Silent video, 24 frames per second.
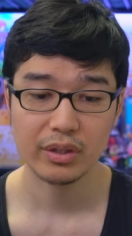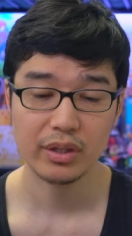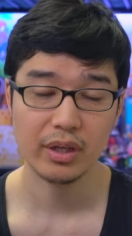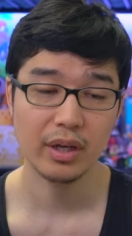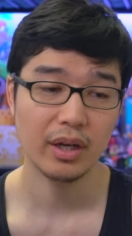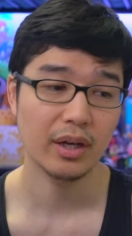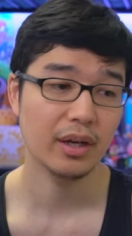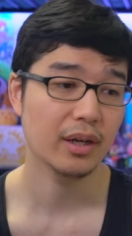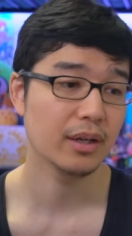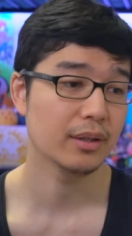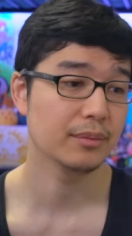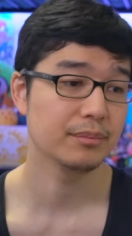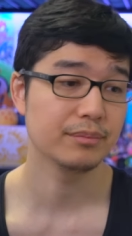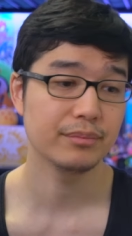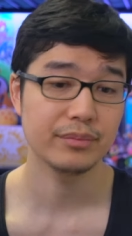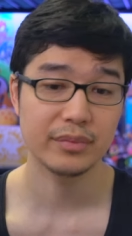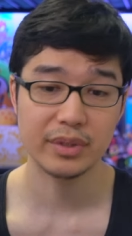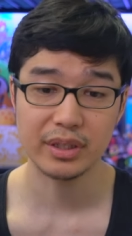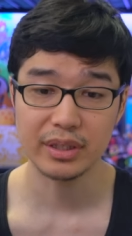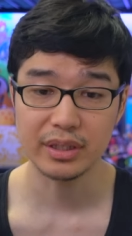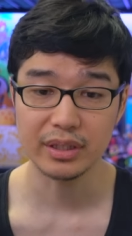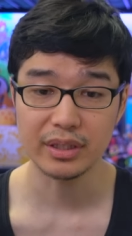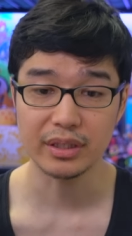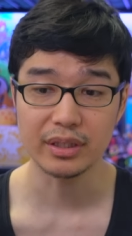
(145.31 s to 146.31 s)
um,
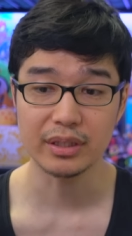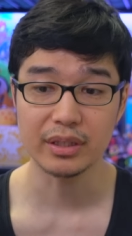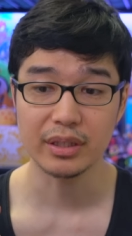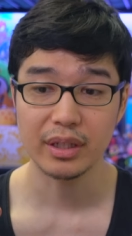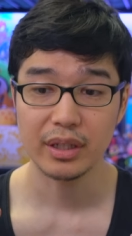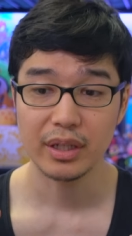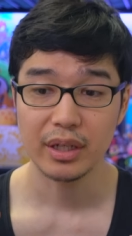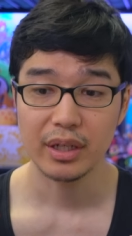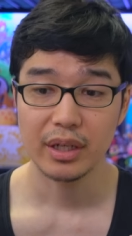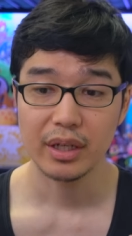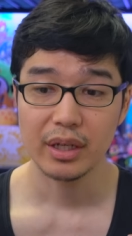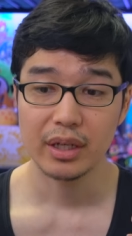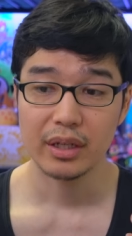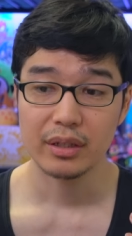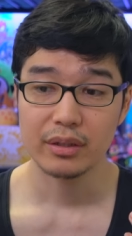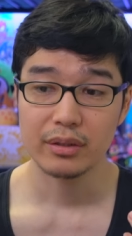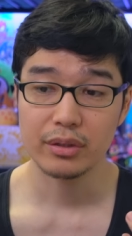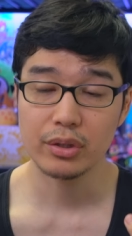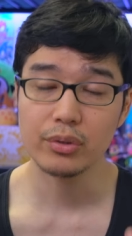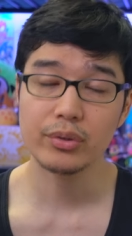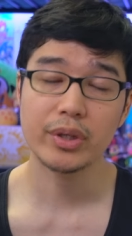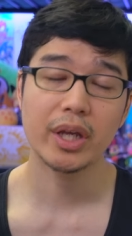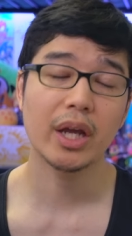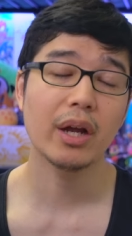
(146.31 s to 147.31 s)
the
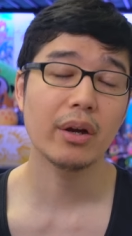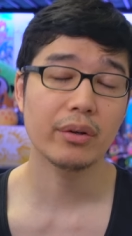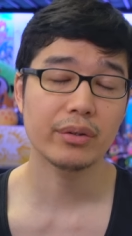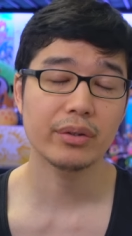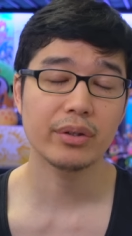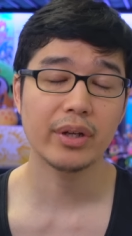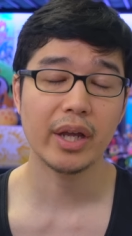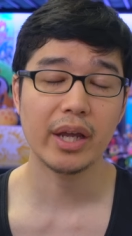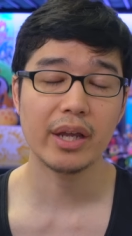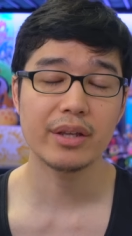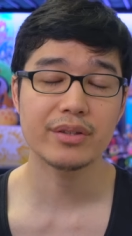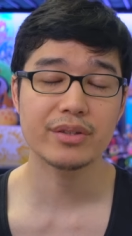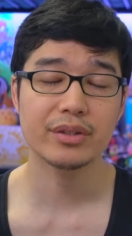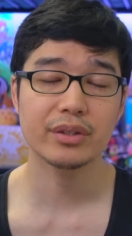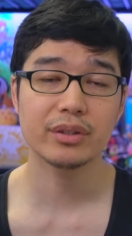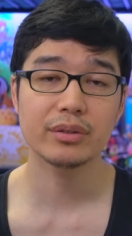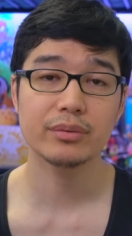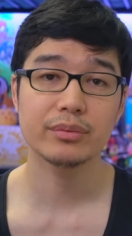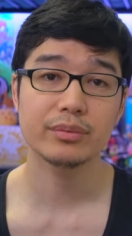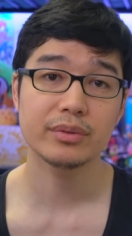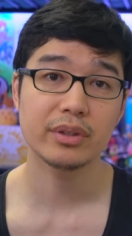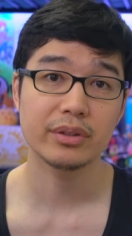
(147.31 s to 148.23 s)
new character Heizou,